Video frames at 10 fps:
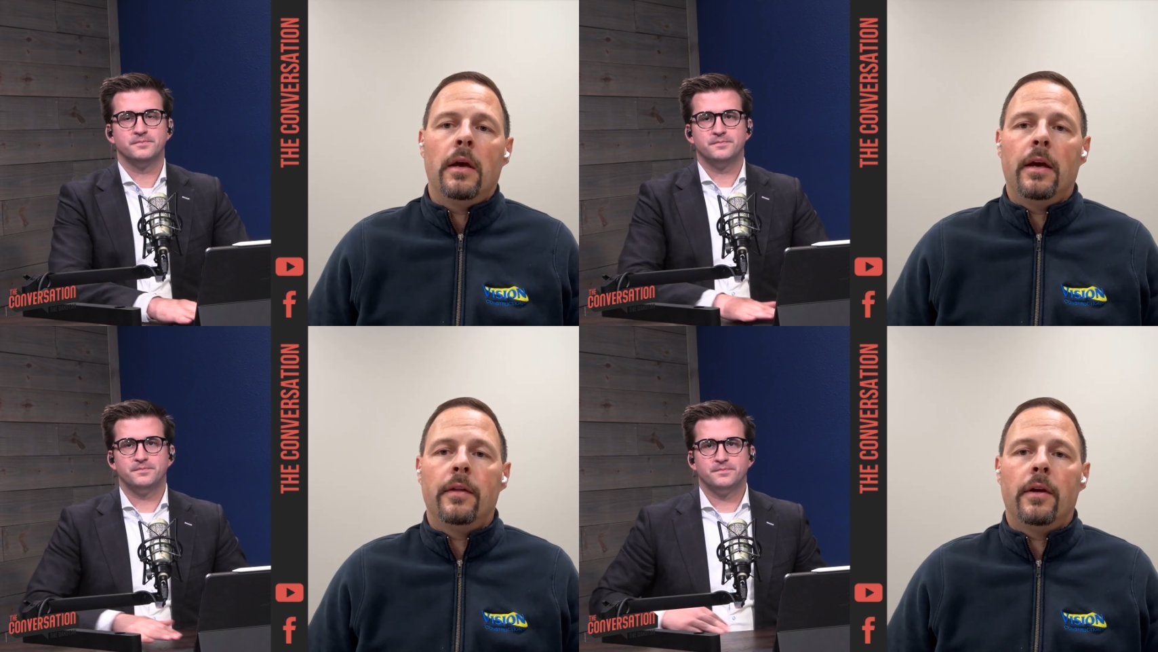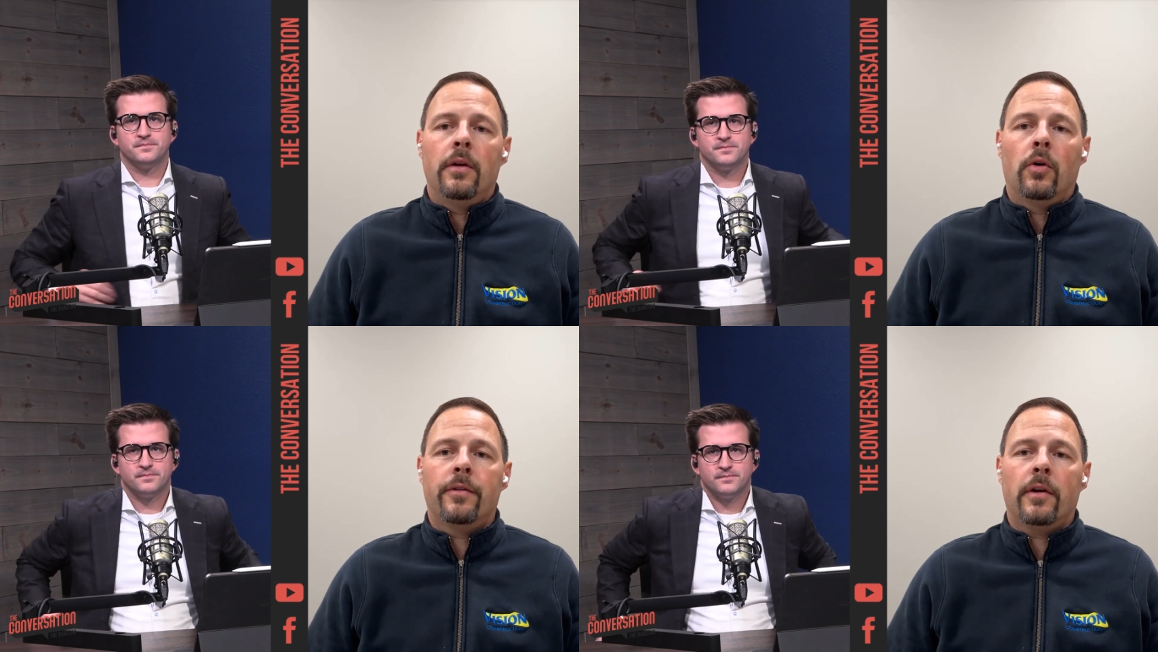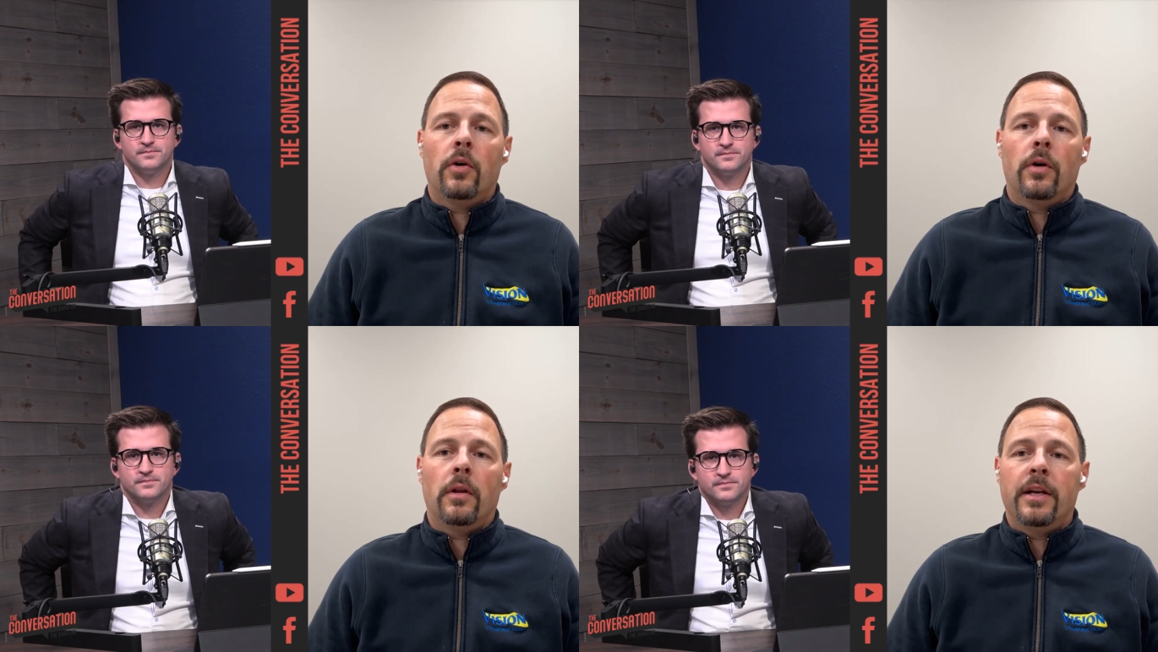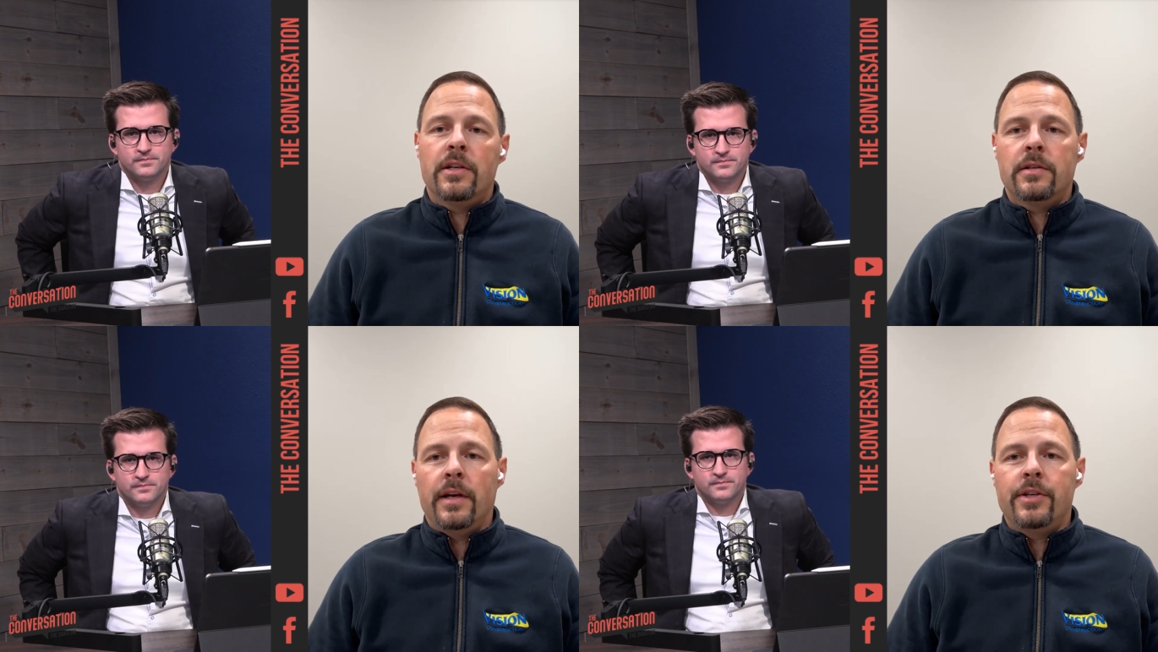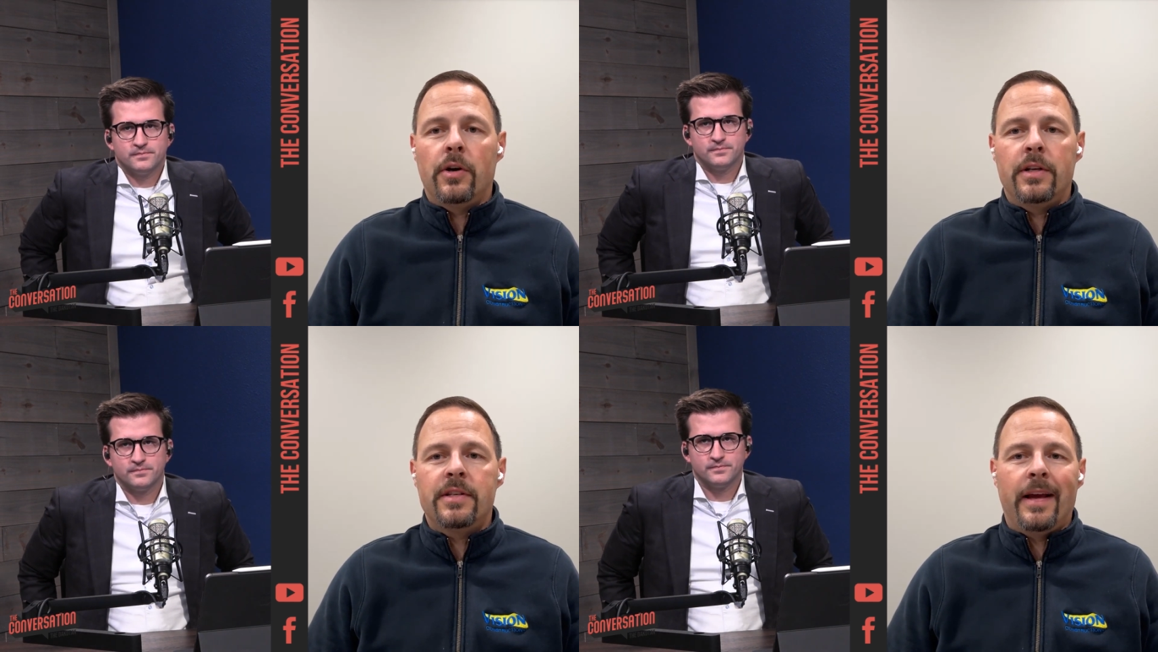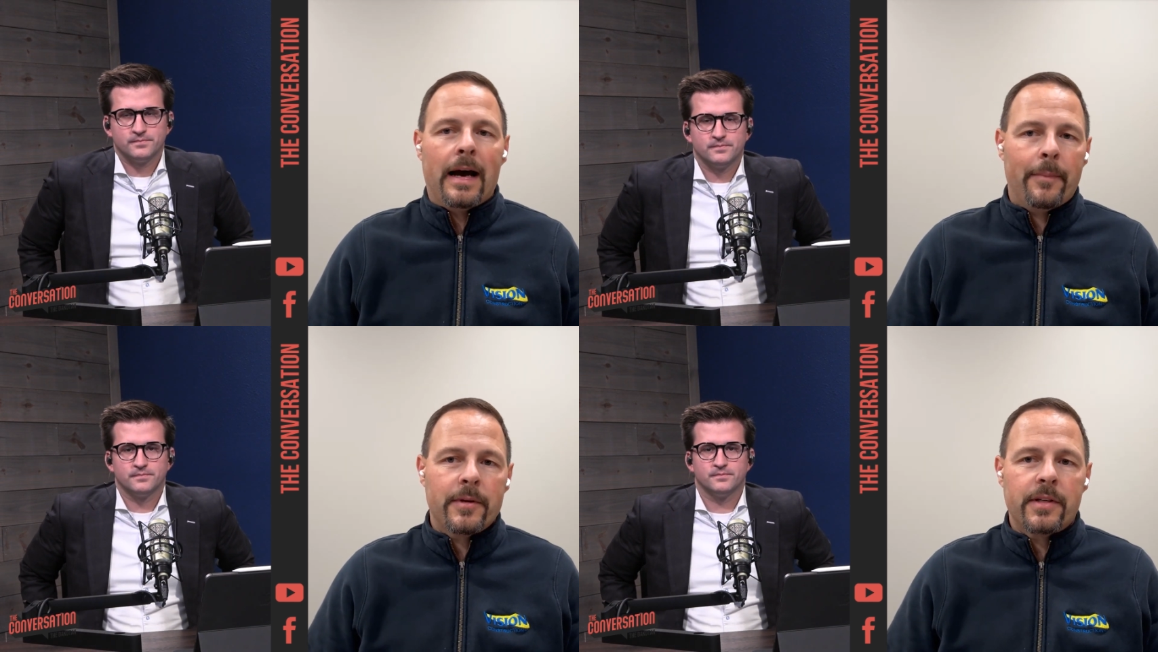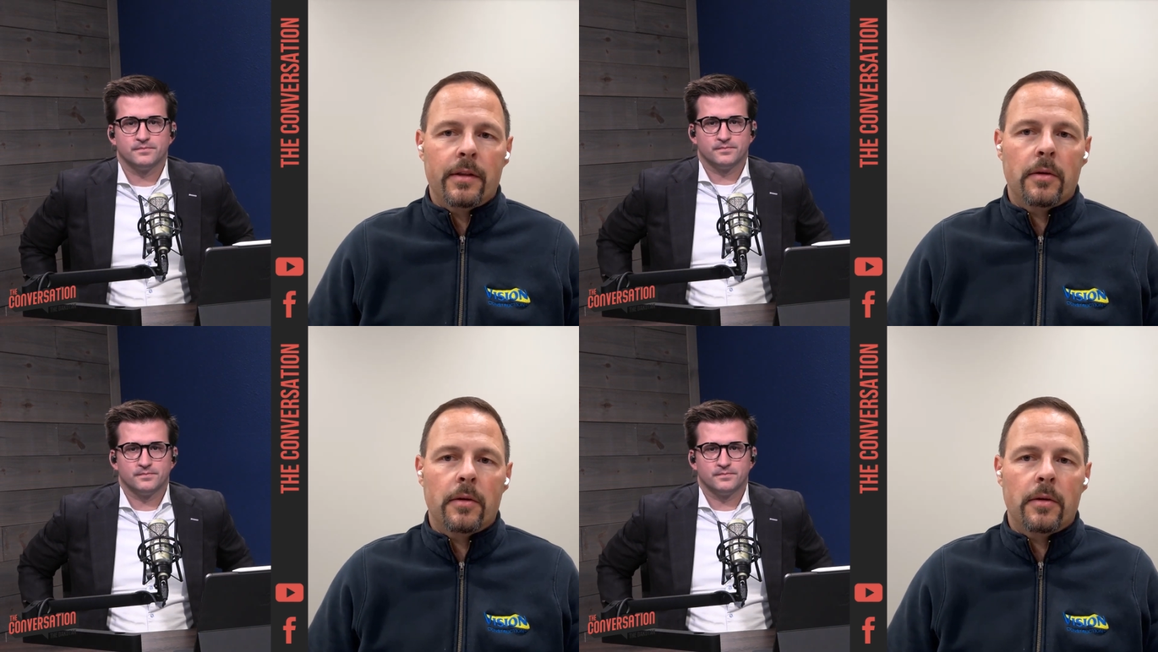Speaker 1: In the North Dakota legislature, it's the opposite.